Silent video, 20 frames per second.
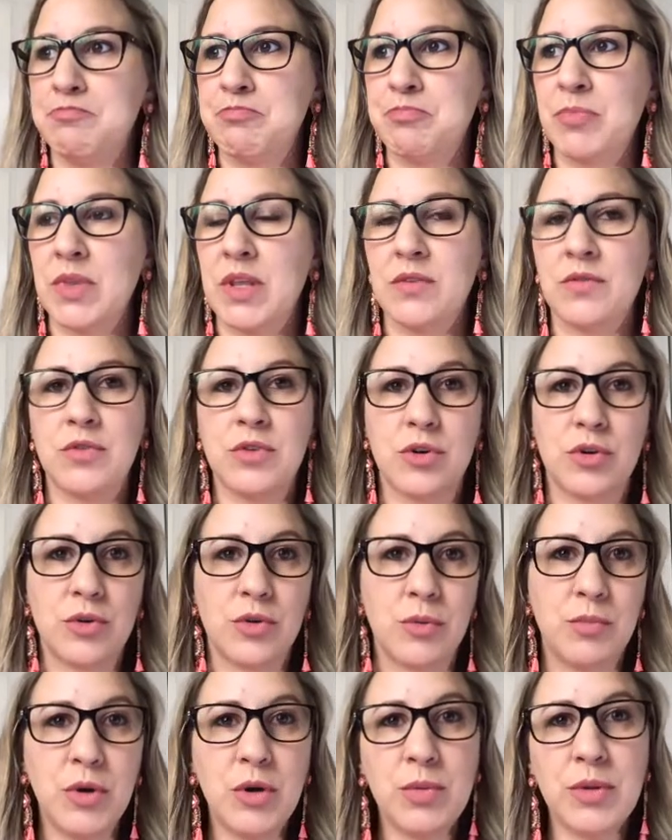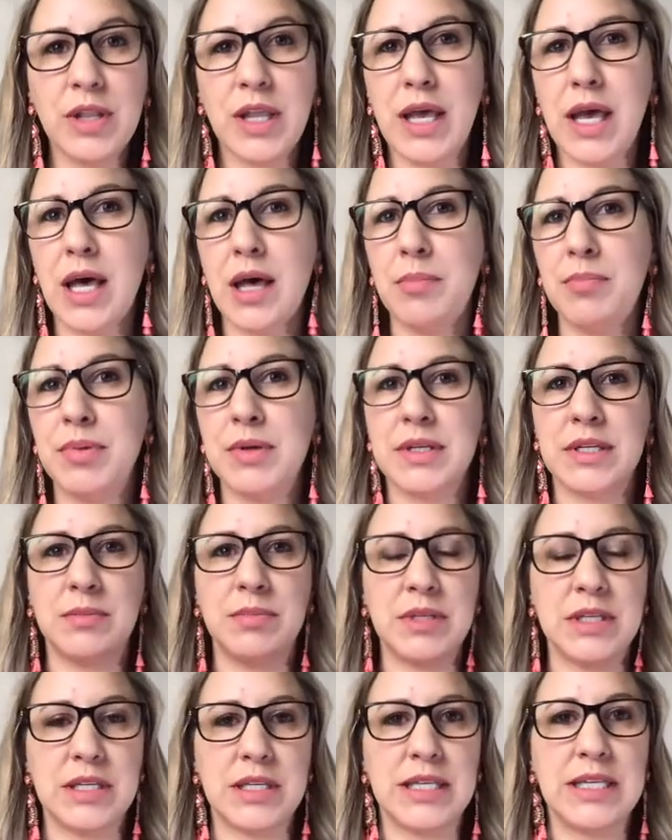for a mobile app, it could
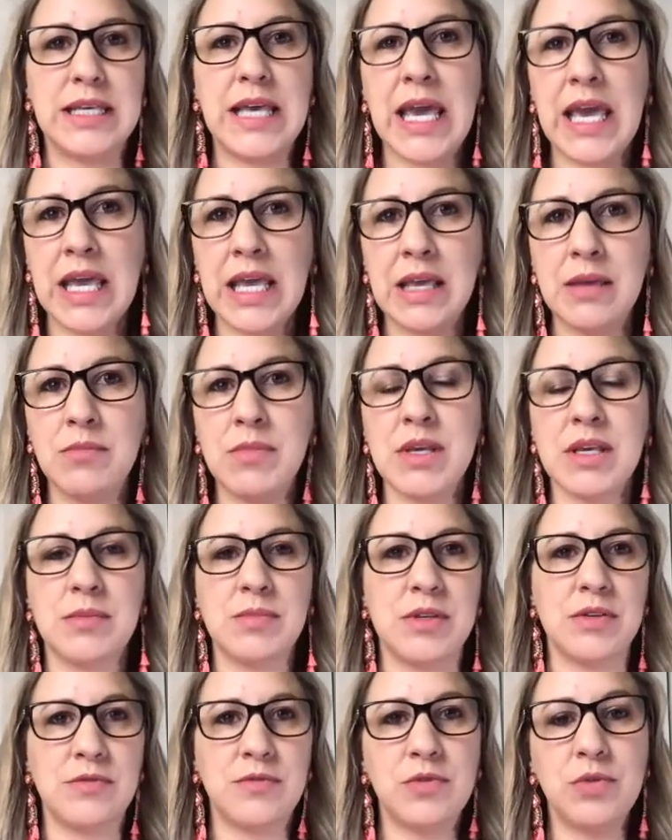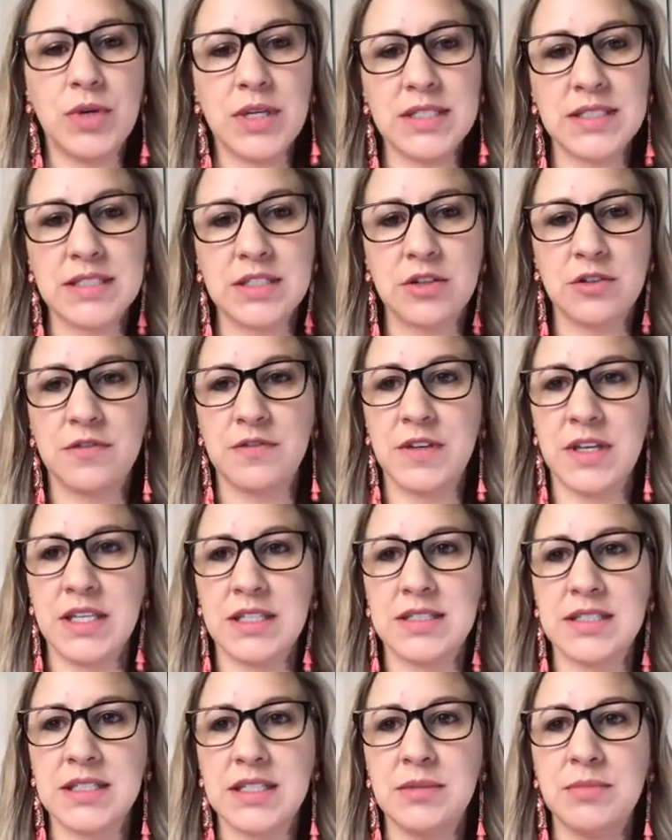be a game, it could be a voice
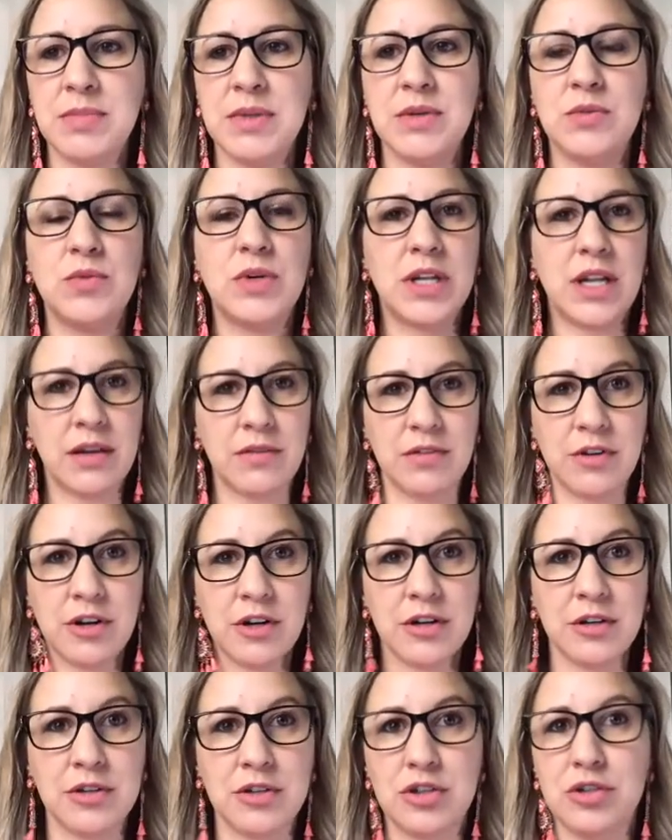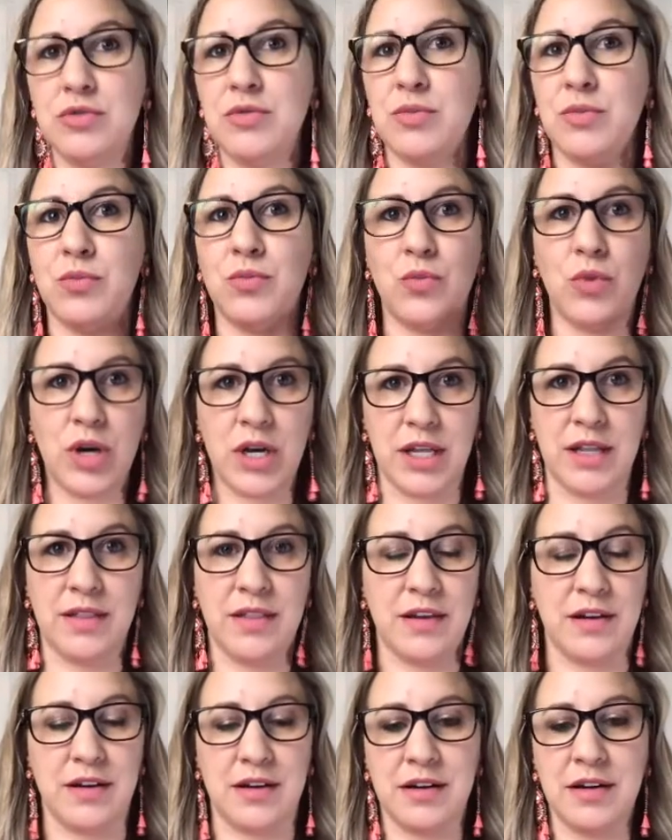interface, it can be whatever you want
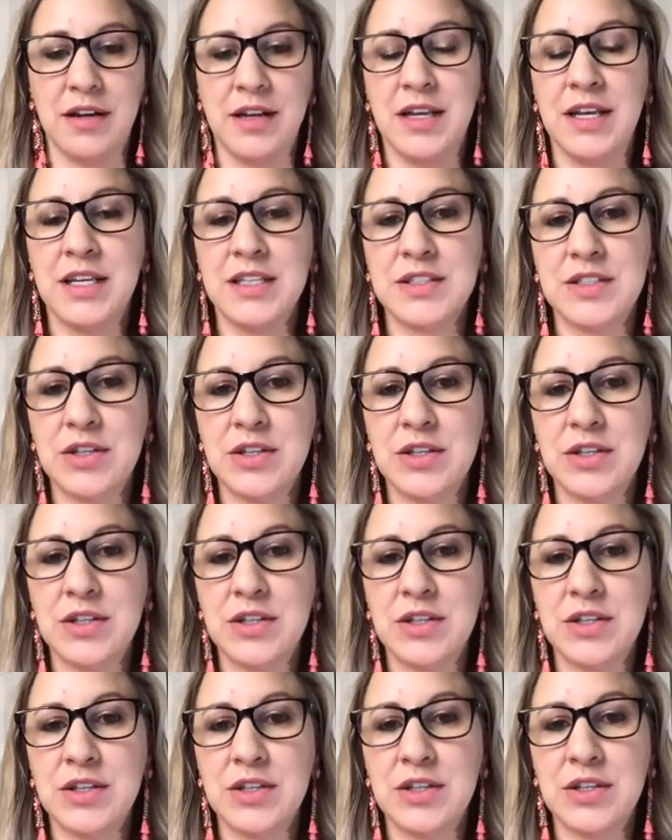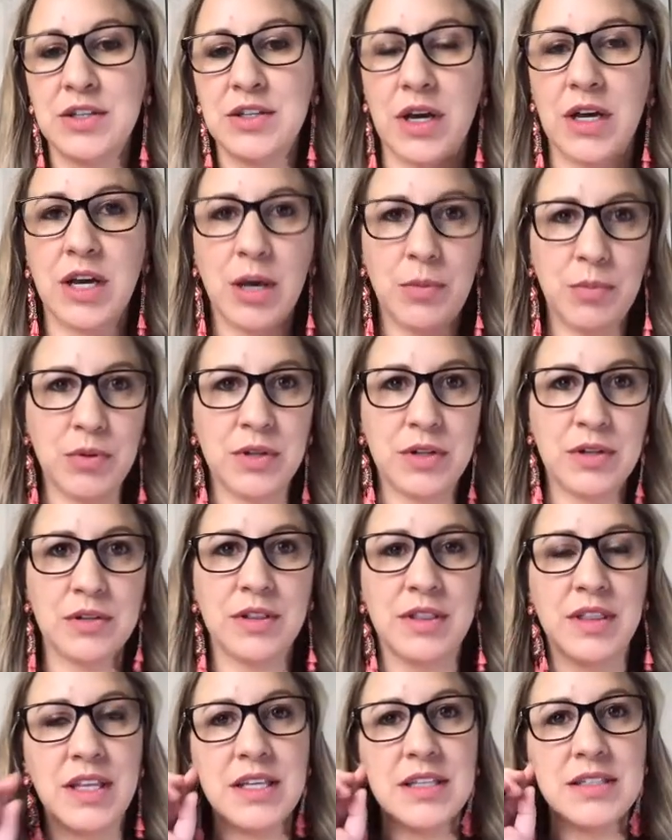there. So a couple
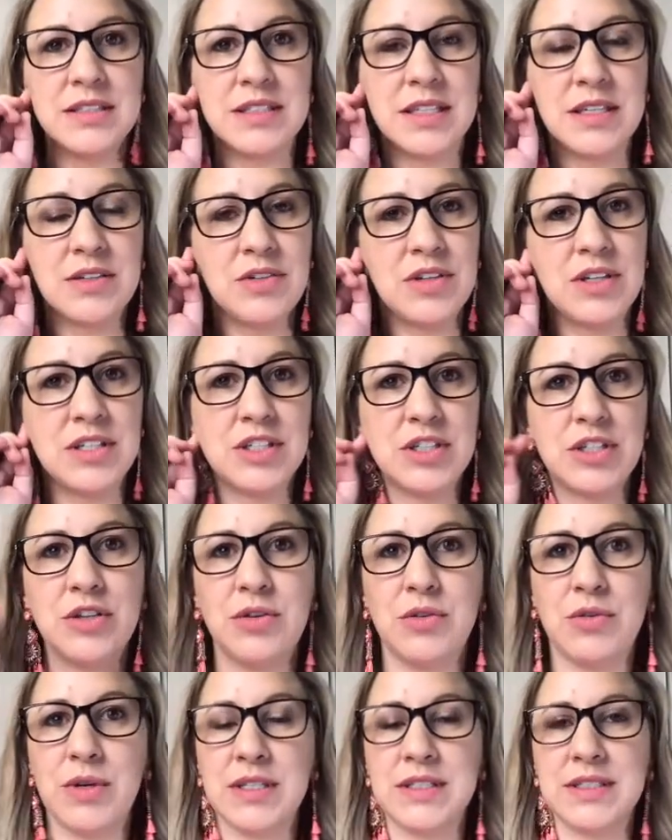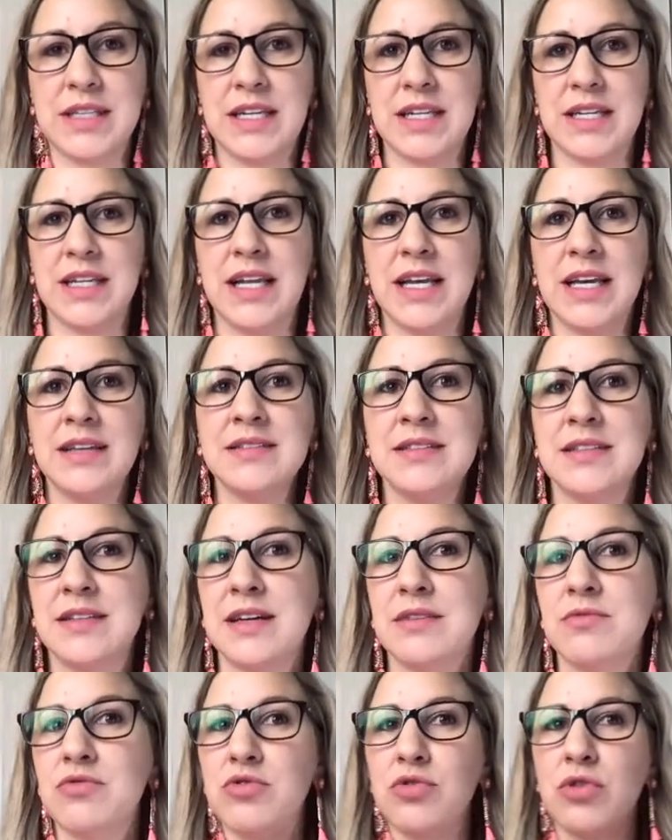things that you need to know is that it has a
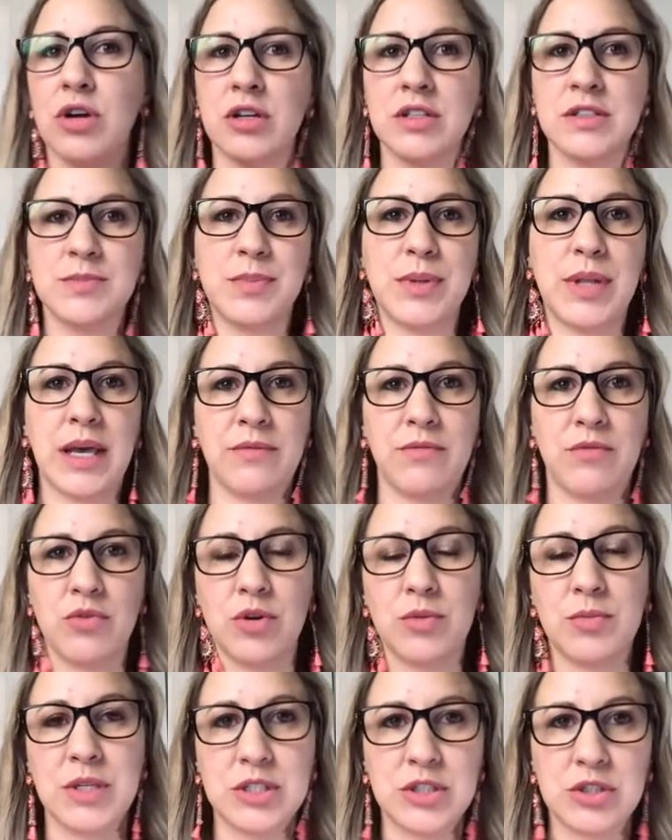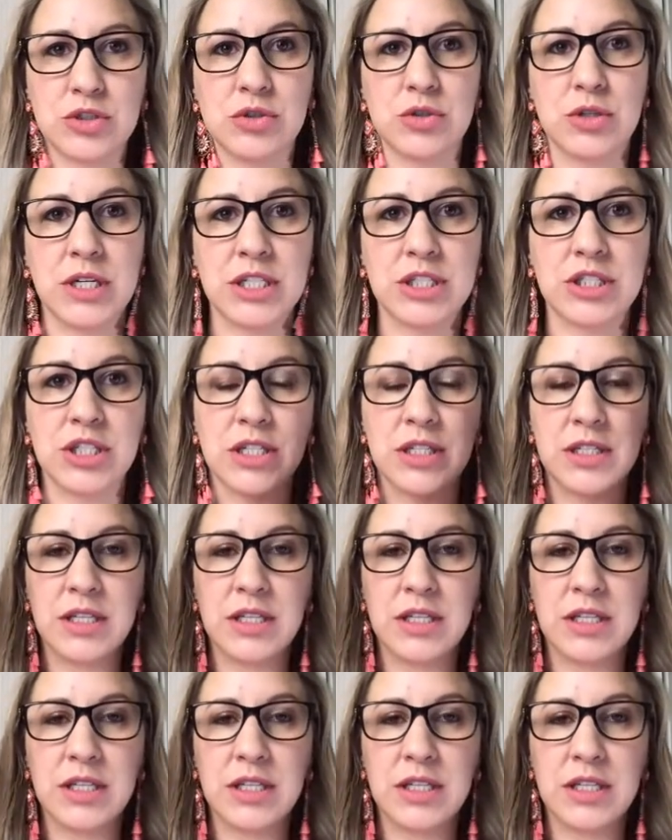lot of cross-platform integration.